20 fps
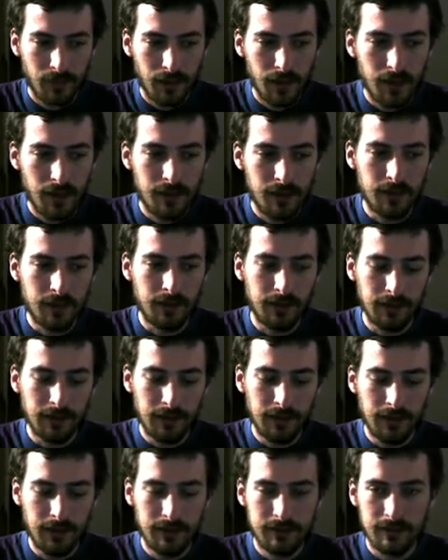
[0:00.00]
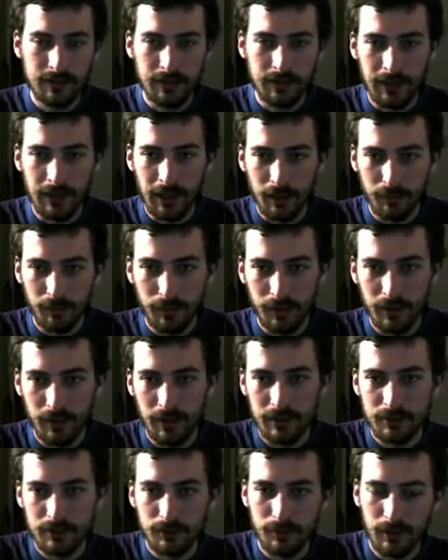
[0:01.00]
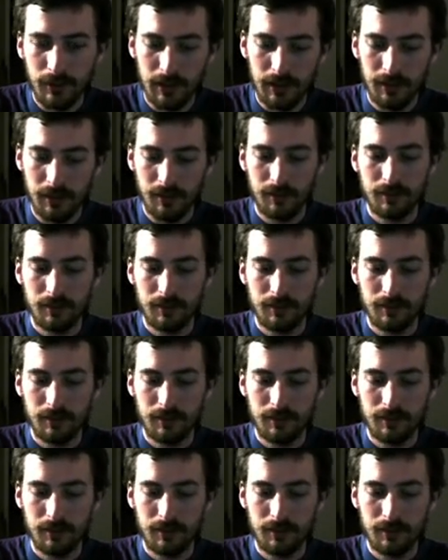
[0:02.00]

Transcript: And then it needs an output as well.